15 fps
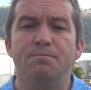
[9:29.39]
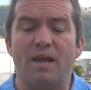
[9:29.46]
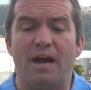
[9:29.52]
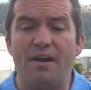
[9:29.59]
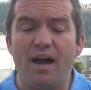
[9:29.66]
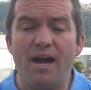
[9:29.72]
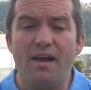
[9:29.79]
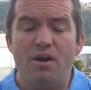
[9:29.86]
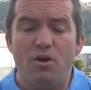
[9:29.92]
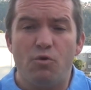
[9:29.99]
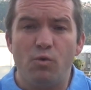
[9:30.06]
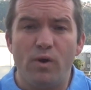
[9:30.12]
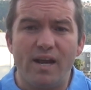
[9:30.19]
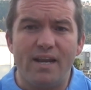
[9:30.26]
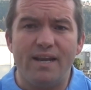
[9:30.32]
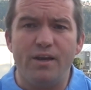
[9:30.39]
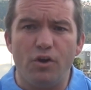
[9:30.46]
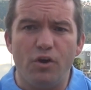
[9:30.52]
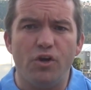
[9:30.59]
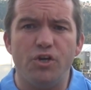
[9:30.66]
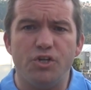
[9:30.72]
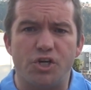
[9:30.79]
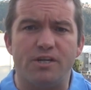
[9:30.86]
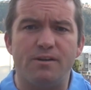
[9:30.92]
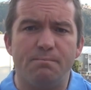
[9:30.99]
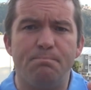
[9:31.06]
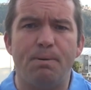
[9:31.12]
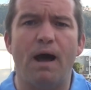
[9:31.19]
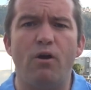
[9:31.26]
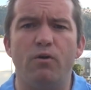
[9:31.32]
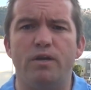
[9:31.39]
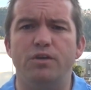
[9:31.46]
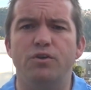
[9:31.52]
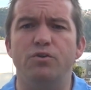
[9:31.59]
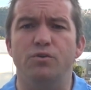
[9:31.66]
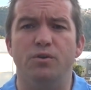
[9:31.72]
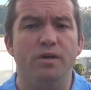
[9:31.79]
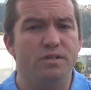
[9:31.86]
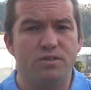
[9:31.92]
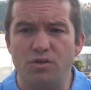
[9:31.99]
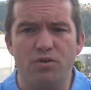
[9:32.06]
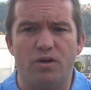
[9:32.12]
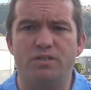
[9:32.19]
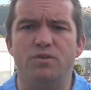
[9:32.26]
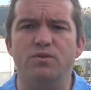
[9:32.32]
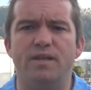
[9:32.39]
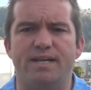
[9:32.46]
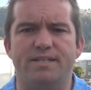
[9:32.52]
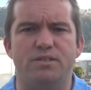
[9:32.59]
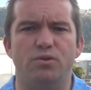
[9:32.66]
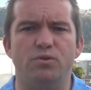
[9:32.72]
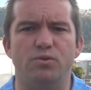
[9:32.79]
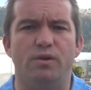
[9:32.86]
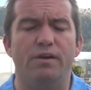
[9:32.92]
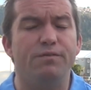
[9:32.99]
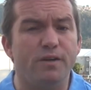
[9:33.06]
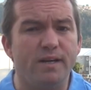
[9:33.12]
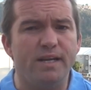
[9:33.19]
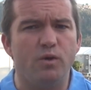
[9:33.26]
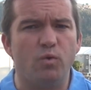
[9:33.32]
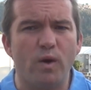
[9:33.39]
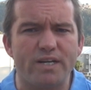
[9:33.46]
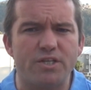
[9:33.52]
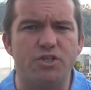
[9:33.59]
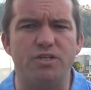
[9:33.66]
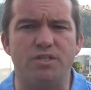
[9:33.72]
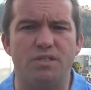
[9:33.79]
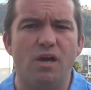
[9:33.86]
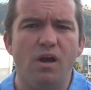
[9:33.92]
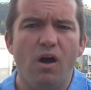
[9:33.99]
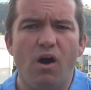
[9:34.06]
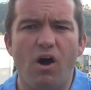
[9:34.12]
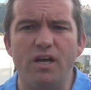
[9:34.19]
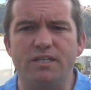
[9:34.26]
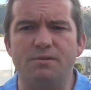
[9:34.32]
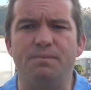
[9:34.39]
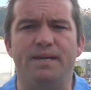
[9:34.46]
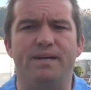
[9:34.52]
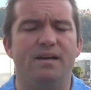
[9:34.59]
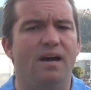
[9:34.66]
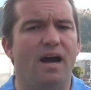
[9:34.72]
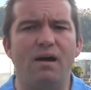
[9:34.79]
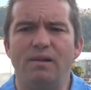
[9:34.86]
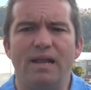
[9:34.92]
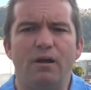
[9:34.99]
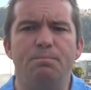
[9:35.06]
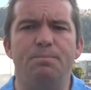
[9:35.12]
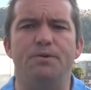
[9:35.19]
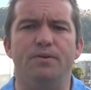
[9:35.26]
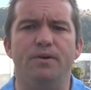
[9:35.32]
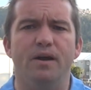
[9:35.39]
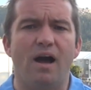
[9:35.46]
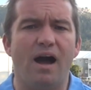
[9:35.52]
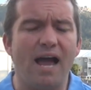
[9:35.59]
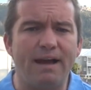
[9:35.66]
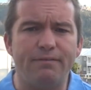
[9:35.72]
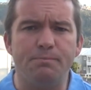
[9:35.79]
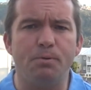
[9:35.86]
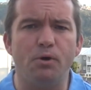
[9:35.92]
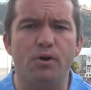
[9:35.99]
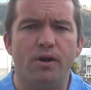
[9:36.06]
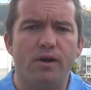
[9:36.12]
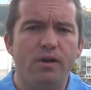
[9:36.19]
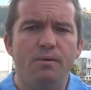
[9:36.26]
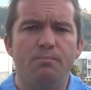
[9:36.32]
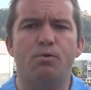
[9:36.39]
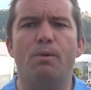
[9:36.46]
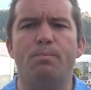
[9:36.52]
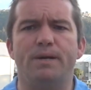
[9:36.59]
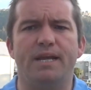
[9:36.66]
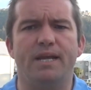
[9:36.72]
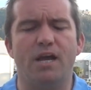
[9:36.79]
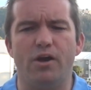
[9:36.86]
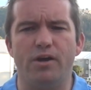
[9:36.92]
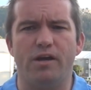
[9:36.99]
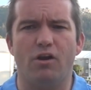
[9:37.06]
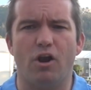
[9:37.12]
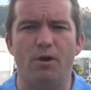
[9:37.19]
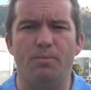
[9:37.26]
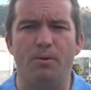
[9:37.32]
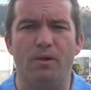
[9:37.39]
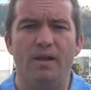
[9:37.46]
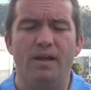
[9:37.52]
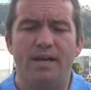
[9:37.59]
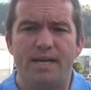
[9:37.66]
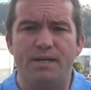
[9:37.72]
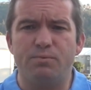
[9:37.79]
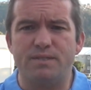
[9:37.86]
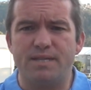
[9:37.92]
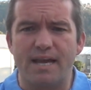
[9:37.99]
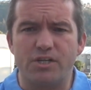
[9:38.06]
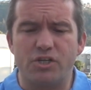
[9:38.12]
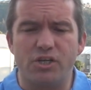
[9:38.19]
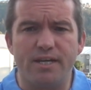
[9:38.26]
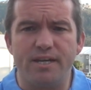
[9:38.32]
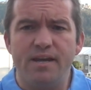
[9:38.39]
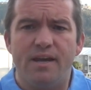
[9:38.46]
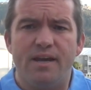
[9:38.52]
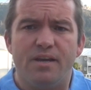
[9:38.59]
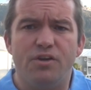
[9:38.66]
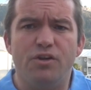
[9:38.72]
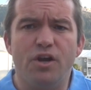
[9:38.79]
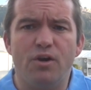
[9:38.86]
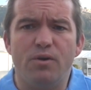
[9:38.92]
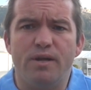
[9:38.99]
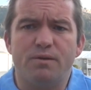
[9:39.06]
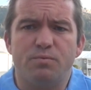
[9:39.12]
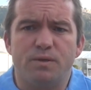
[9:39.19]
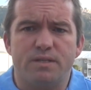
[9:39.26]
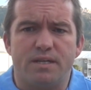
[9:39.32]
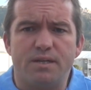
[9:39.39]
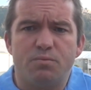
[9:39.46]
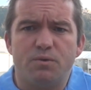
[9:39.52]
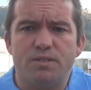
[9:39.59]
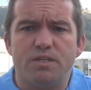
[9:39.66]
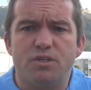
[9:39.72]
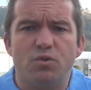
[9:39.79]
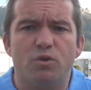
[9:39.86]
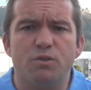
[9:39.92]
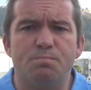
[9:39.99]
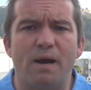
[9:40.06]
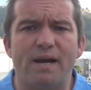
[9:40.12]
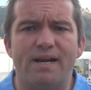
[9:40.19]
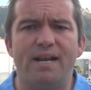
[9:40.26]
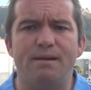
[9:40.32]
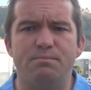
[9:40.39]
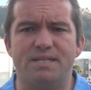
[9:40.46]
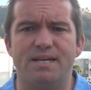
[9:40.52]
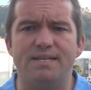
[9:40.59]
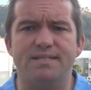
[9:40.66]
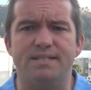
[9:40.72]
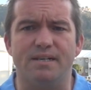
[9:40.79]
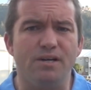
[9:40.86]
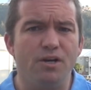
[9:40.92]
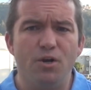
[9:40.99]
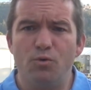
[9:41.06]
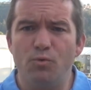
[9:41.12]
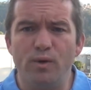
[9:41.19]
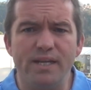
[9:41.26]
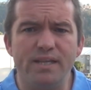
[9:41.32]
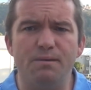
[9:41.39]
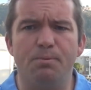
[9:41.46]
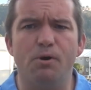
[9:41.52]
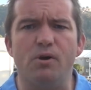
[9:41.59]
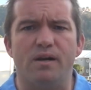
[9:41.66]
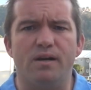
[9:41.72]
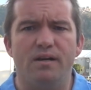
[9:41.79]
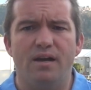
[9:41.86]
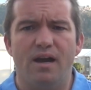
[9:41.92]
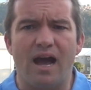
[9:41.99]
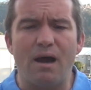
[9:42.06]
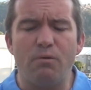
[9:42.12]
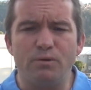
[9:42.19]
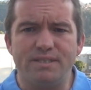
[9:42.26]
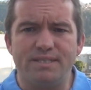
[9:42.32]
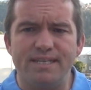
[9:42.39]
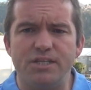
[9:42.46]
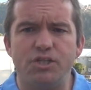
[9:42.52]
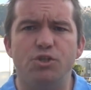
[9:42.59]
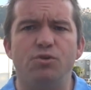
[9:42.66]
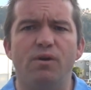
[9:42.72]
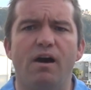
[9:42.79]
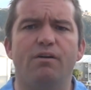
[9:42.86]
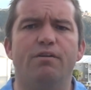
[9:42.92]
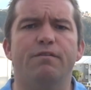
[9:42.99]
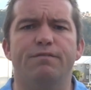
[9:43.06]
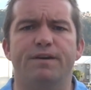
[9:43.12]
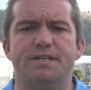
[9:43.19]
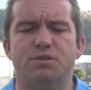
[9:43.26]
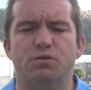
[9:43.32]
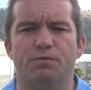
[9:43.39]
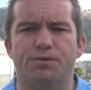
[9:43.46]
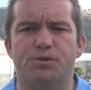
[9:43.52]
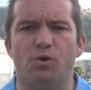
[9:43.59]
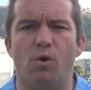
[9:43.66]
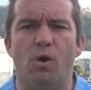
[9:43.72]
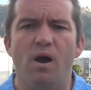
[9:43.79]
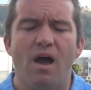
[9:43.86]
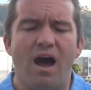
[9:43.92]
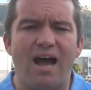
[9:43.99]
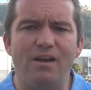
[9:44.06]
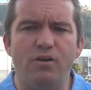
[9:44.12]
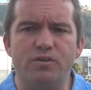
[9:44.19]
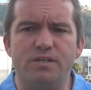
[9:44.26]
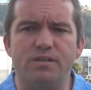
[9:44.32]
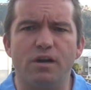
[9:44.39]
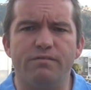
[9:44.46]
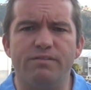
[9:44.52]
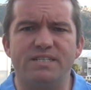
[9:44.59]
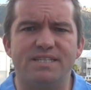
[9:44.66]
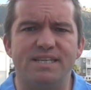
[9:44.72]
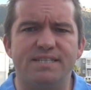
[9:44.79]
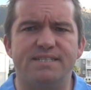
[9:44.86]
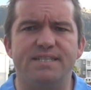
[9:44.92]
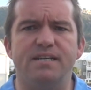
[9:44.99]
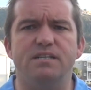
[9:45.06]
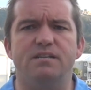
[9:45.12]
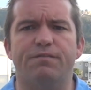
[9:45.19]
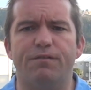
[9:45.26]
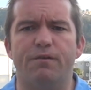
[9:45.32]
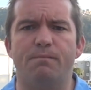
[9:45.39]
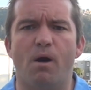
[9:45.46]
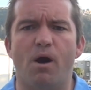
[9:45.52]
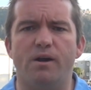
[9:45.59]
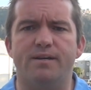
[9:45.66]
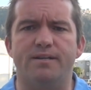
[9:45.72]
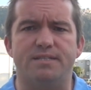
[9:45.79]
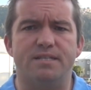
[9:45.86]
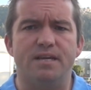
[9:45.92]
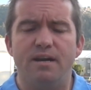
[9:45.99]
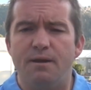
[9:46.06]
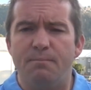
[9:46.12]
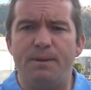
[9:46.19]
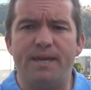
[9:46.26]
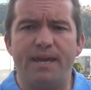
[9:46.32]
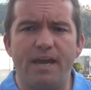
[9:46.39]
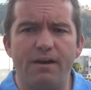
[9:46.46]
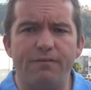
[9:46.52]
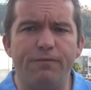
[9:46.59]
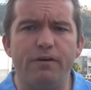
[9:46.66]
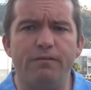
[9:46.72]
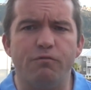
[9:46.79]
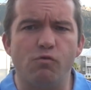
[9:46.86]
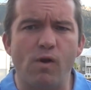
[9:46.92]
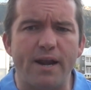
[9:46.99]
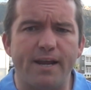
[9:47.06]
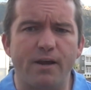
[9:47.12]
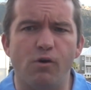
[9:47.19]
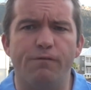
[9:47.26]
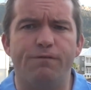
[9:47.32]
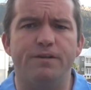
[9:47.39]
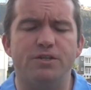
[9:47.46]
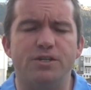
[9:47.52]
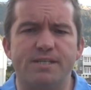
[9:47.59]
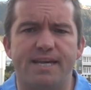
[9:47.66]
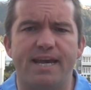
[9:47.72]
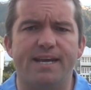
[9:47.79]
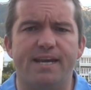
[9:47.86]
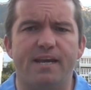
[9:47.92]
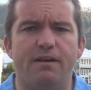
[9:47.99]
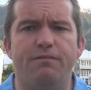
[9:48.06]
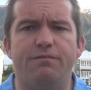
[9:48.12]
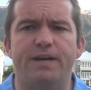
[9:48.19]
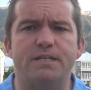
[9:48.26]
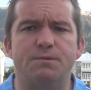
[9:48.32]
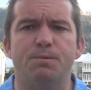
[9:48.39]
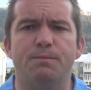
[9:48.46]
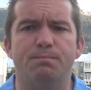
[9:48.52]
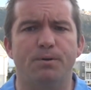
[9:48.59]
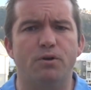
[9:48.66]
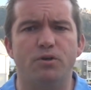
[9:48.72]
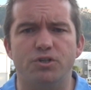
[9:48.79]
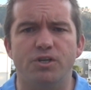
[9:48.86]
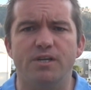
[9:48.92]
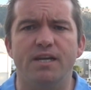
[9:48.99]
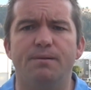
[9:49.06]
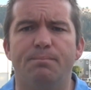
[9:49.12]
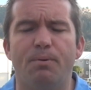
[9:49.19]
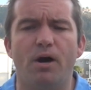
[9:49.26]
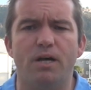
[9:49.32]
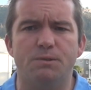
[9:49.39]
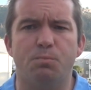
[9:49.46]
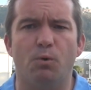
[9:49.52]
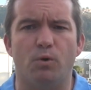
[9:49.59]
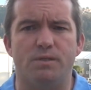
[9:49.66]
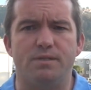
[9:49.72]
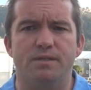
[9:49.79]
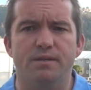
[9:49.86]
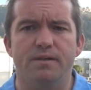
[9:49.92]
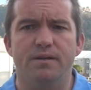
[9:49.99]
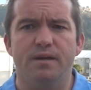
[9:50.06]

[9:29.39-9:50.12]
And I really urge and empower you to not do that too. If you need questions, ask me. I'll help you. I have a book, Property Going Global. It was actually, you know, it was endorsed by Clem Sunter. Read the book. I will teach you how to invest offshore. I looked at over 16 different markets. Be careful of running off and just getting an investment because you need a passport.